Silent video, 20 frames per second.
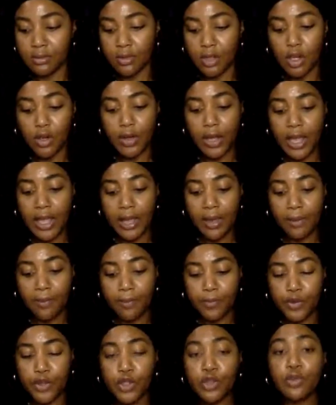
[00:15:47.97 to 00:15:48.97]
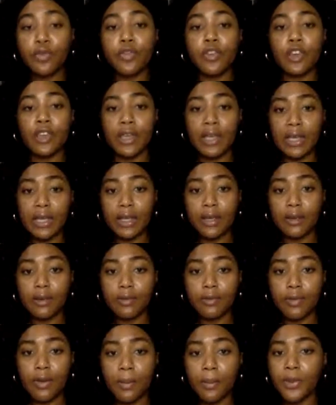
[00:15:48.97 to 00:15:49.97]
Okay? You
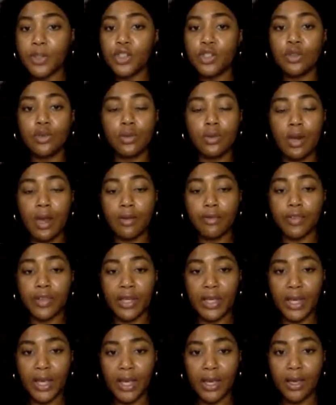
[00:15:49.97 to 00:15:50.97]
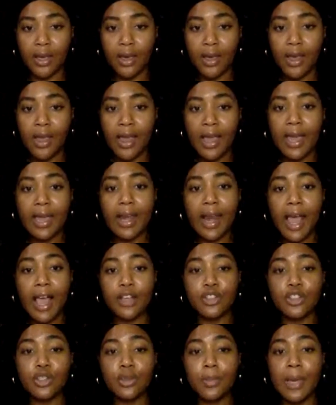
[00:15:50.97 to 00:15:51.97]
forgive, but you do not forget. And
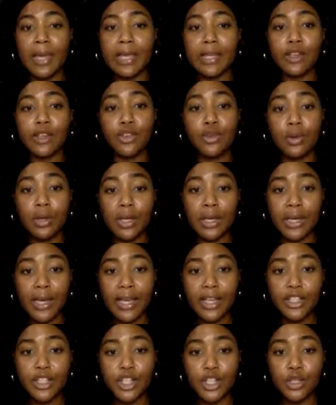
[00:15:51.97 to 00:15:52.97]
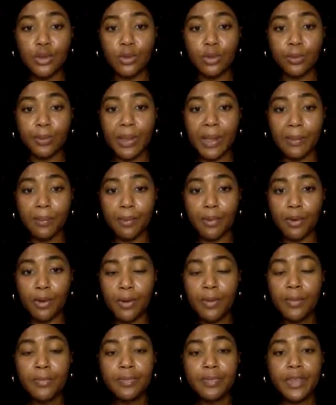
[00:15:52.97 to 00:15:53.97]
as you make new connections with
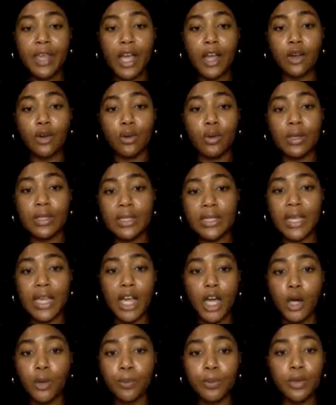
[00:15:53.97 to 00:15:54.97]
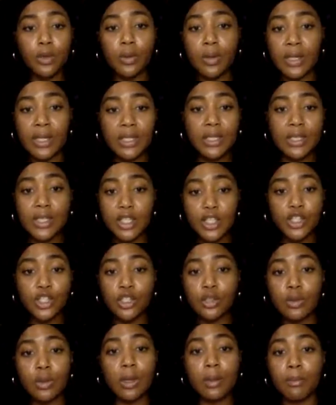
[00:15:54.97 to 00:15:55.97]
people that are going to help you and assist
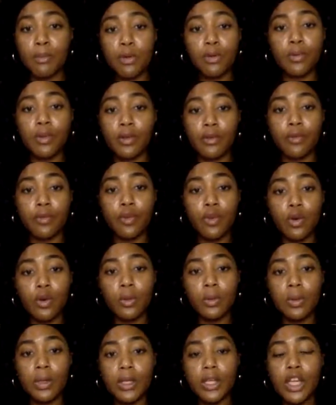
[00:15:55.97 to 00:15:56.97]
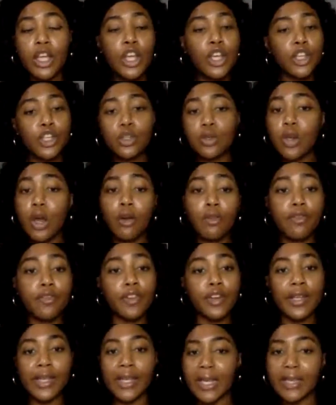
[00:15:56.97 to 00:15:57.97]
you in moving forward, you don't
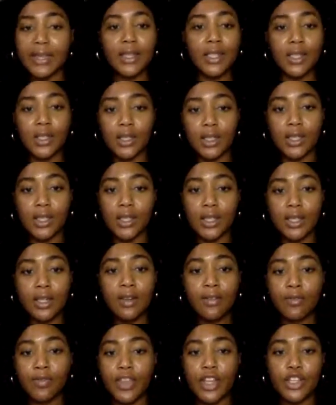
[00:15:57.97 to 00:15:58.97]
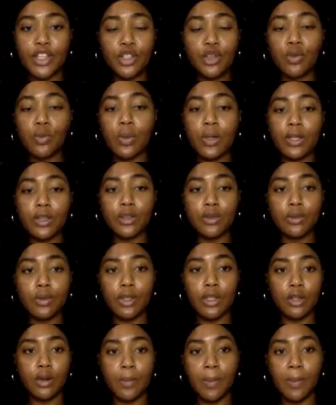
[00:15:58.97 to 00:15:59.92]
forget the hurt that you went through in your